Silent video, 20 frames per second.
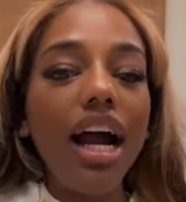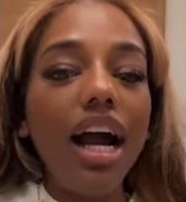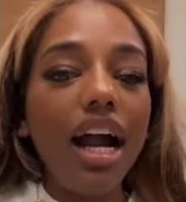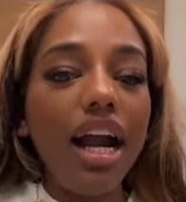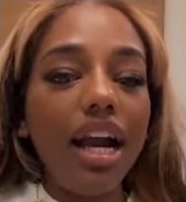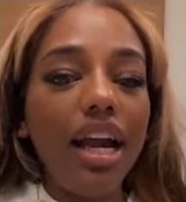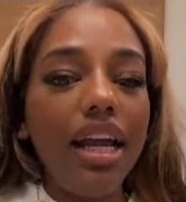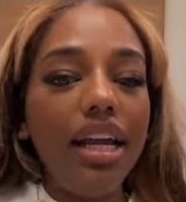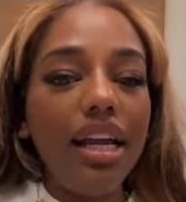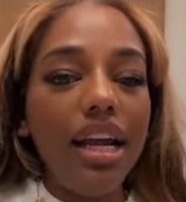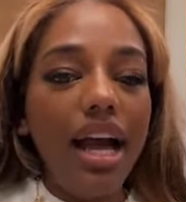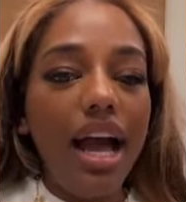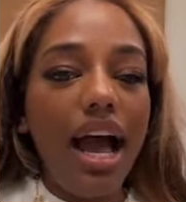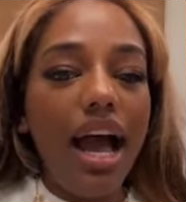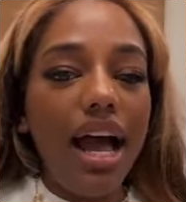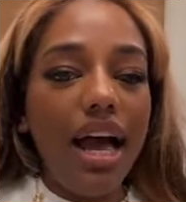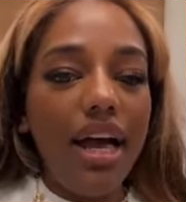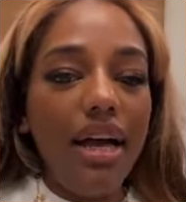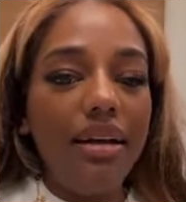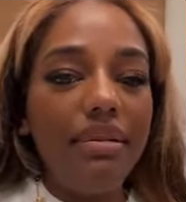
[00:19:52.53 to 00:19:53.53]
All right.
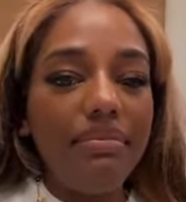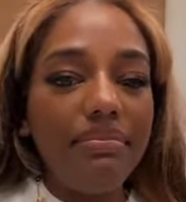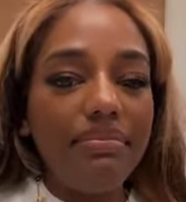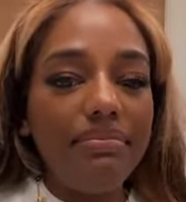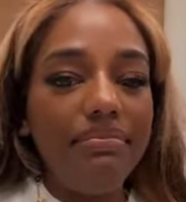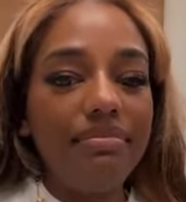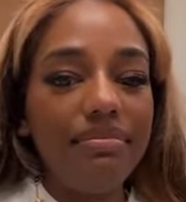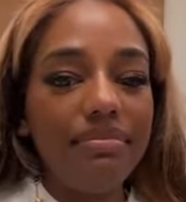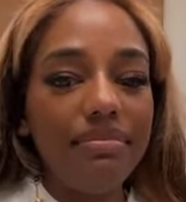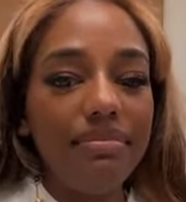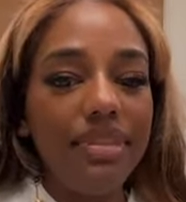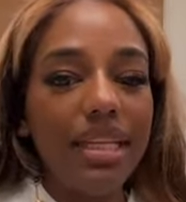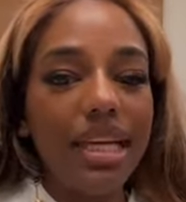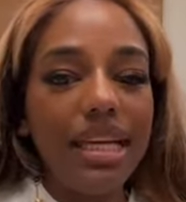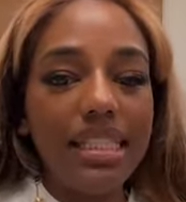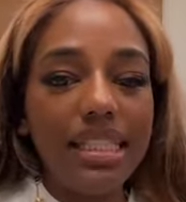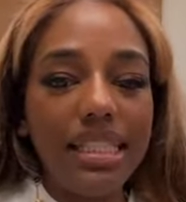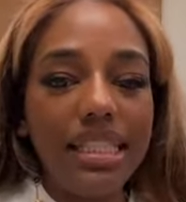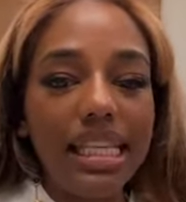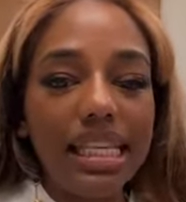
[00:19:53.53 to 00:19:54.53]

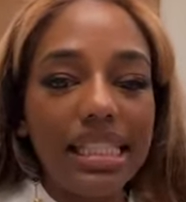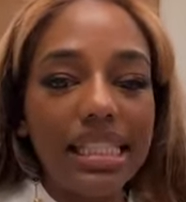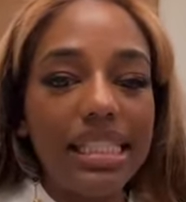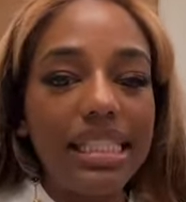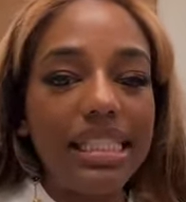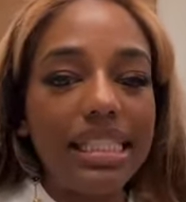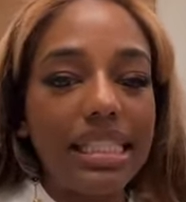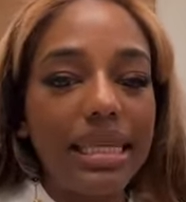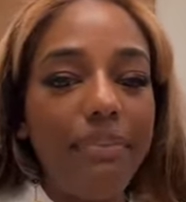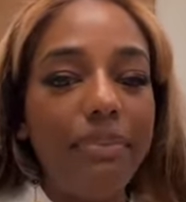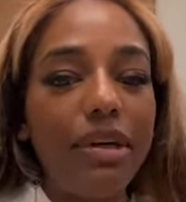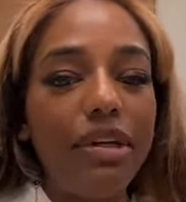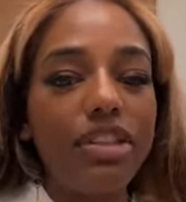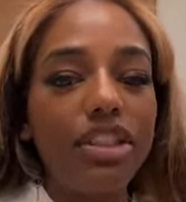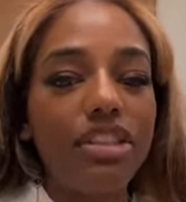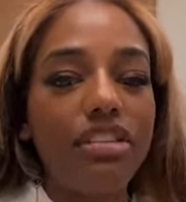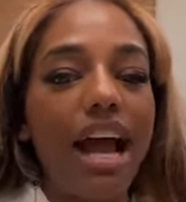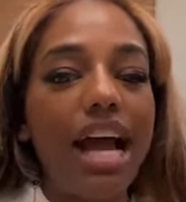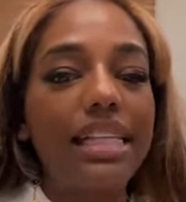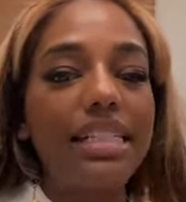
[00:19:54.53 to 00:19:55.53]
Consistency
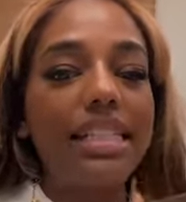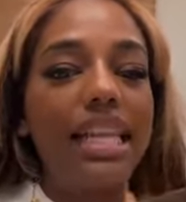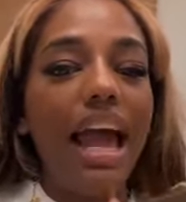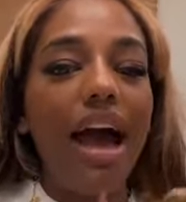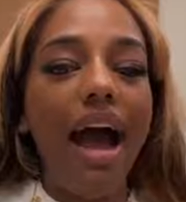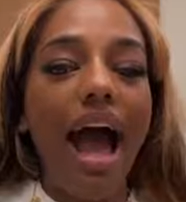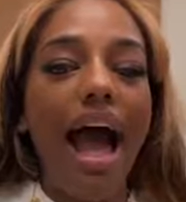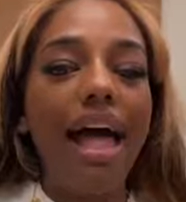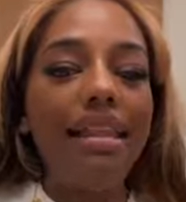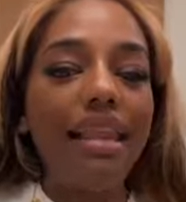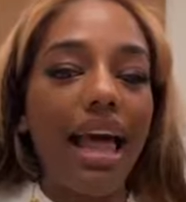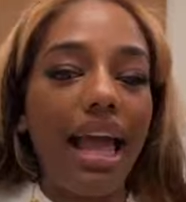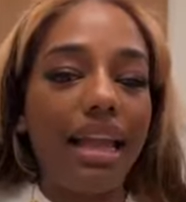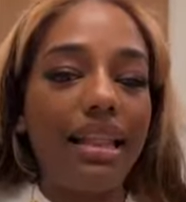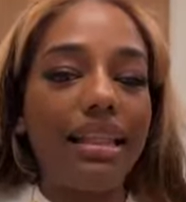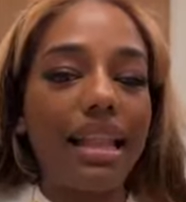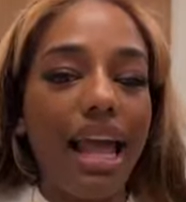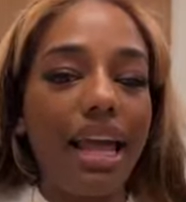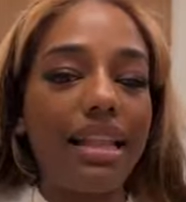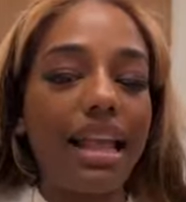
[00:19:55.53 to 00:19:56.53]
builds trust. Now, I
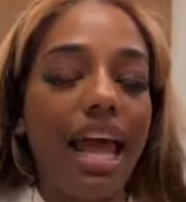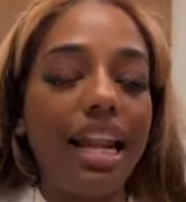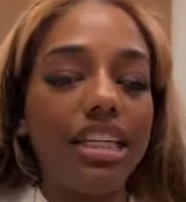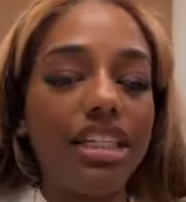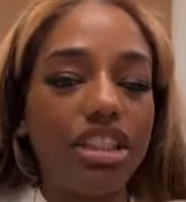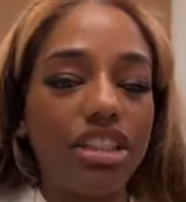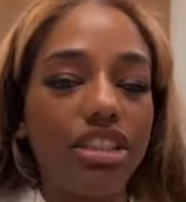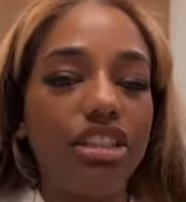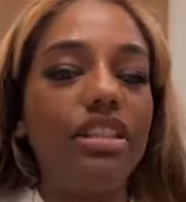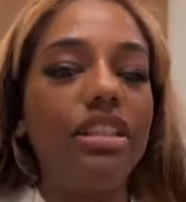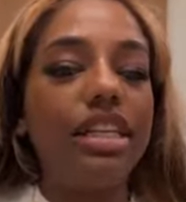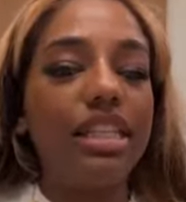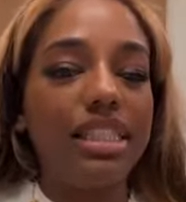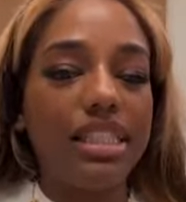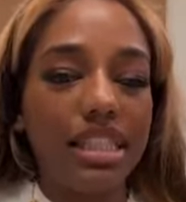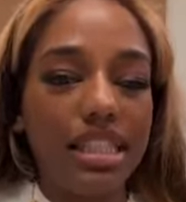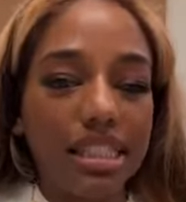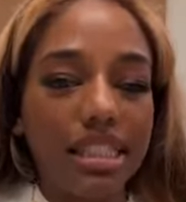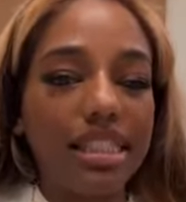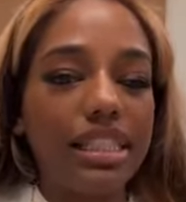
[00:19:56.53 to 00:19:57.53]
like that. That is true.
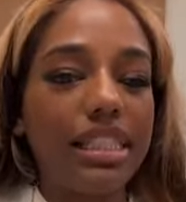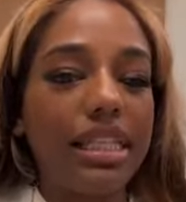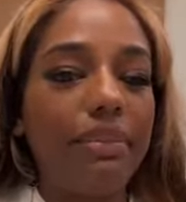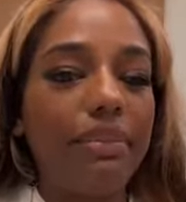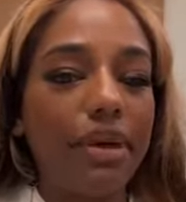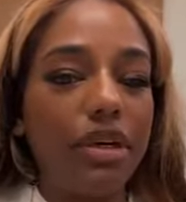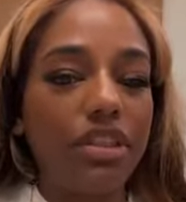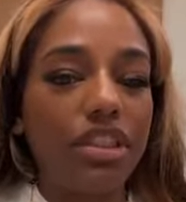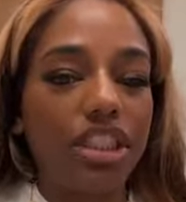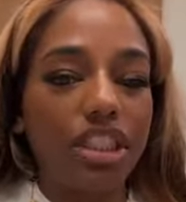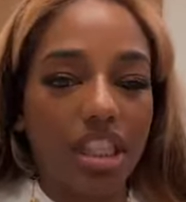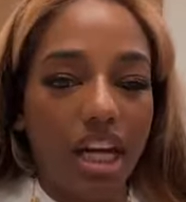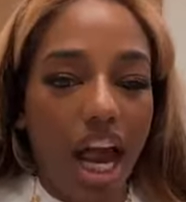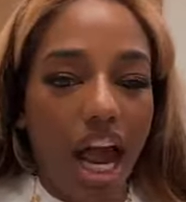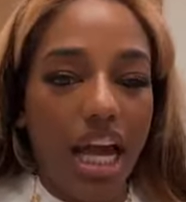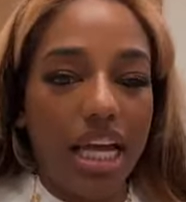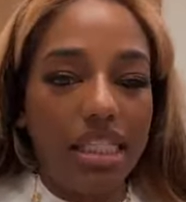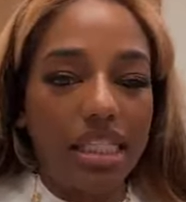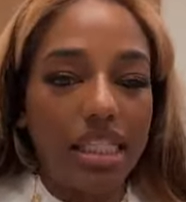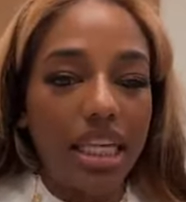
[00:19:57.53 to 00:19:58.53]
Consistency builds
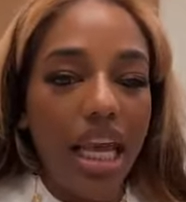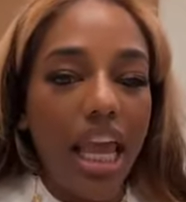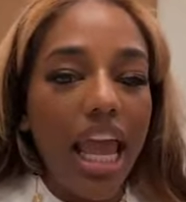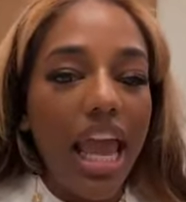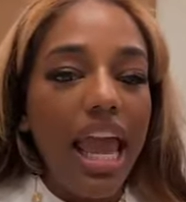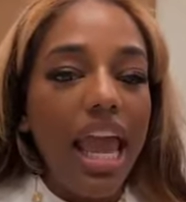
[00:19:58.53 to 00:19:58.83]
trust.